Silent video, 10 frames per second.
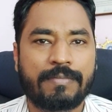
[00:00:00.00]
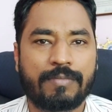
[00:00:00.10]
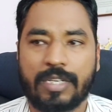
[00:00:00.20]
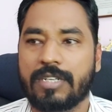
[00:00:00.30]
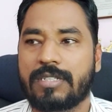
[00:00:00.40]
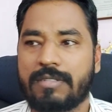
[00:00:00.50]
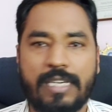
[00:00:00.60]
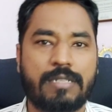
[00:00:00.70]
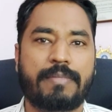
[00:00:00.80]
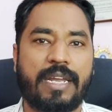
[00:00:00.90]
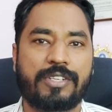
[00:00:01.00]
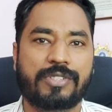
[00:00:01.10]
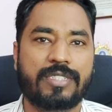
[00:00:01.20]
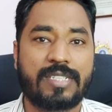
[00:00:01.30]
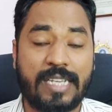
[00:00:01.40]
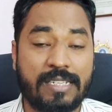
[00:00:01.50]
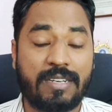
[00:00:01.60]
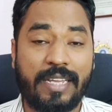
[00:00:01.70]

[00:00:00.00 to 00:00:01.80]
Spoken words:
Because test managers, test